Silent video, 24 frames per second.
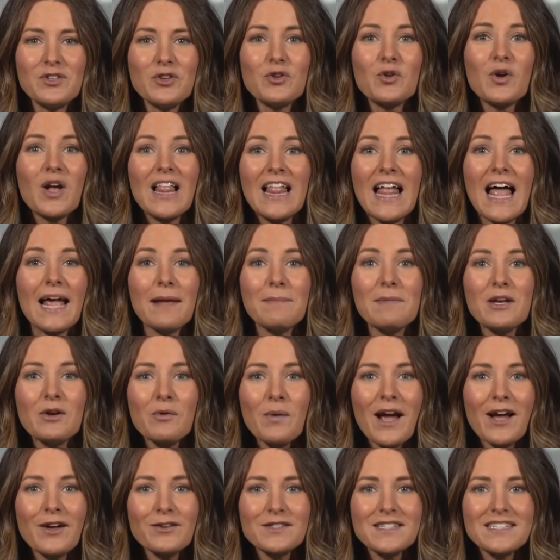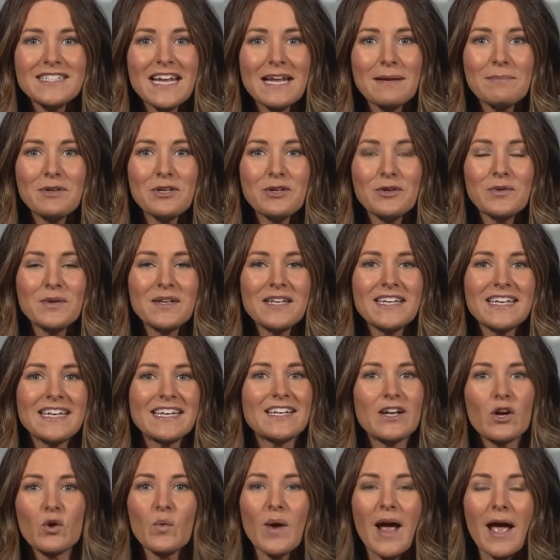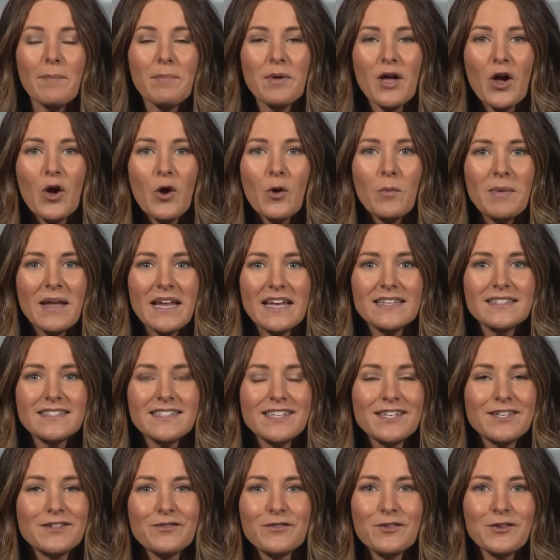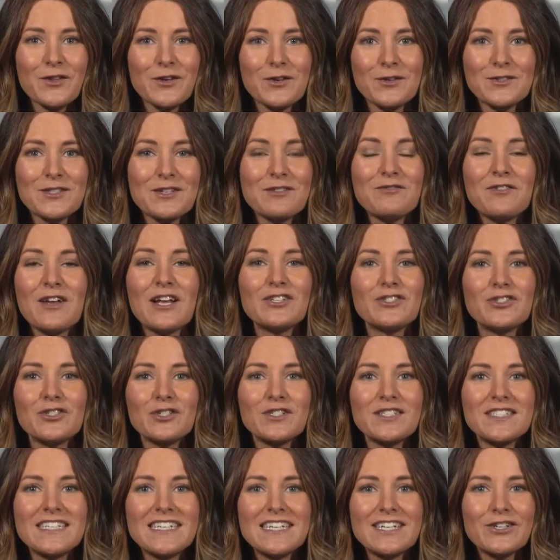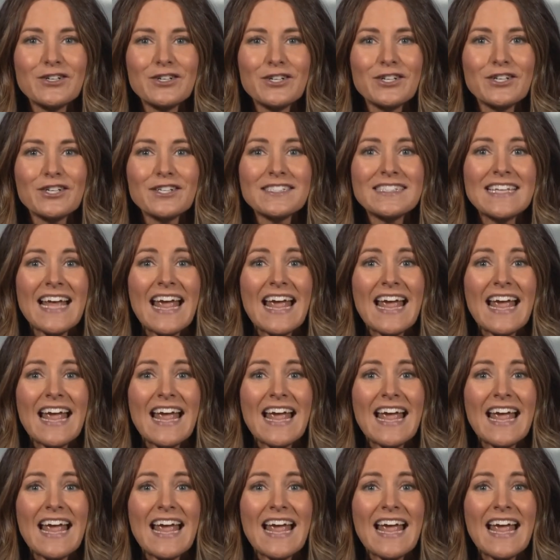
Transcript: climbing routes debuting in Arapahoe Basin for those adventure seekers.